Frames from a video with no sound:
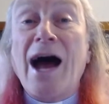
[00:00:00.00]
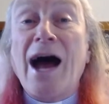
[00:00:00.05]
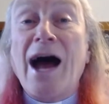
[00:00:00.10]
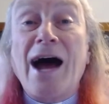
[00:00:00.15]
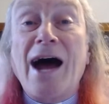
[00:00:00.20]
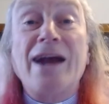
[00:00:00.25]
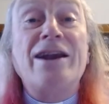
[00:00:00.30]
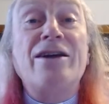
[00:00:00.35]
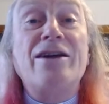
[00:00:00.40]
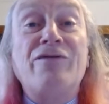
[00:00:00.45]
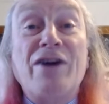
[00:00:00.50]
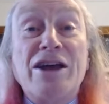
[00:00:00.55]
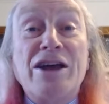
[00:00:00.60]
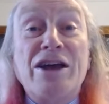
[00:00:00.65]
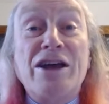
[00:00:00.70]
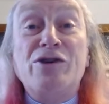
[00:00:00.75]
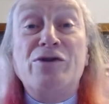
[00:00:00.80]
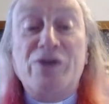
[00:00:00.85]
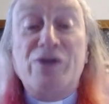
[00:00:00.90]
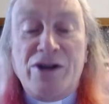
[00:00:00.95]
And invite
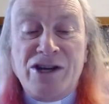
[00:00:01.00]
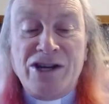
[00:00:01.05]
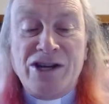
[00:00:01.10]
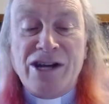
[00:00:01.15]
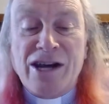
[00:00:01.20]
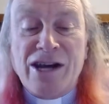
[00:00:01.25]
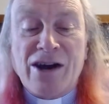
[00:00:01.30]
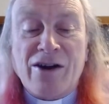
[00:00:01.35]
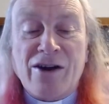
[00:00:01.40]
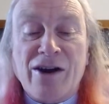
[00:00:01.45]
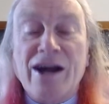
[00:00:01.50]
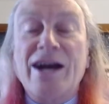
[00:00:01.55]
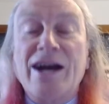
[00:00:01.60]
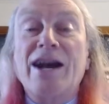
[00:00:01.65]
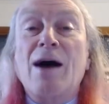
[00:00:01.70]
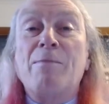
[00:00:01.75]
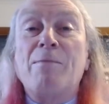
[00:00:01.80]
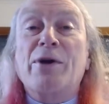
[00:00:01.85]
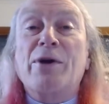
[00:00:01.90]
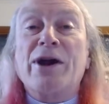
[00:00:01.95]
you to share in
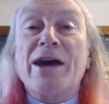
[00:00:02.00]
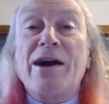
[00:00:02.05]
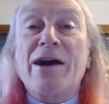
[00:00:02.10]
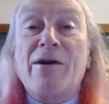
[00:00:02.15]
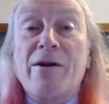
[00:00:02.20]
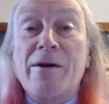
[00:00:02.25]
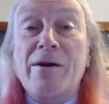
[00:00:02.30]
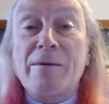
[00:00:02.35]
a prayer.